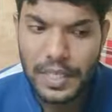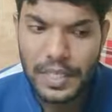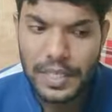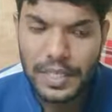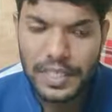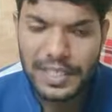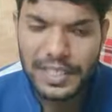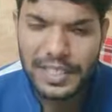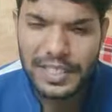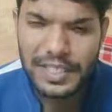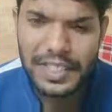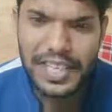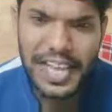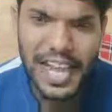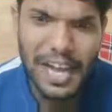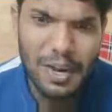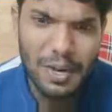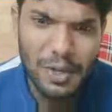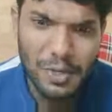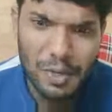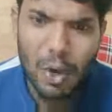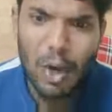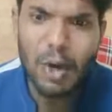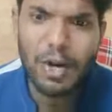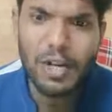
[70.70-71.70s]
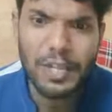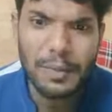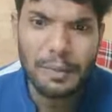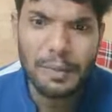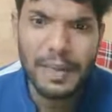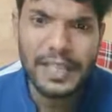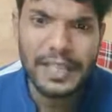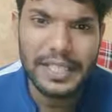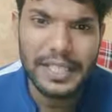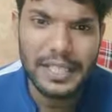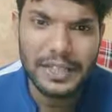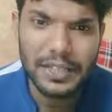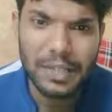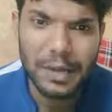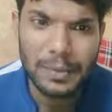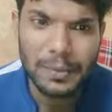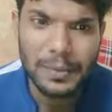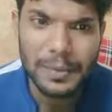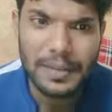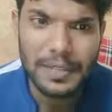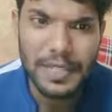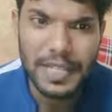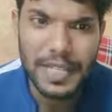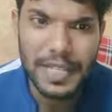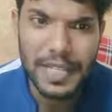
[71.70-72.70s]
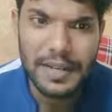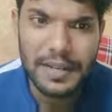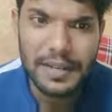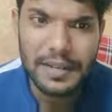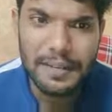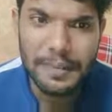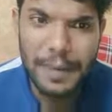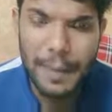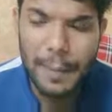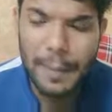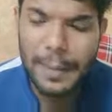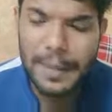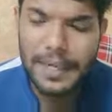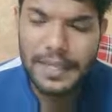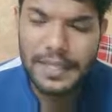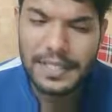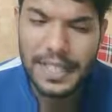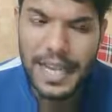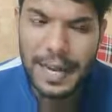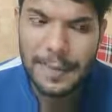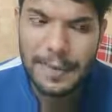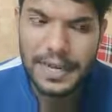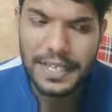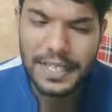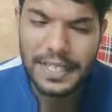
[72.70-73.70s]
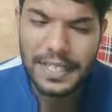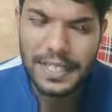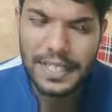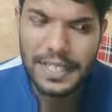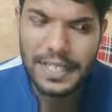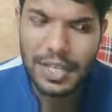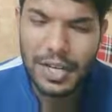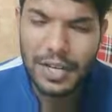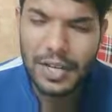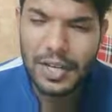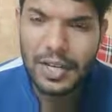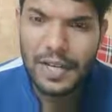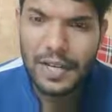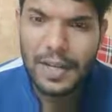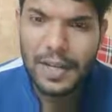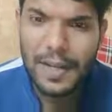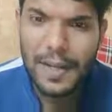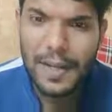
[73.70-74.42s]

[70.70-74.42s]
it cannot call the methods of string buffer simultaneously,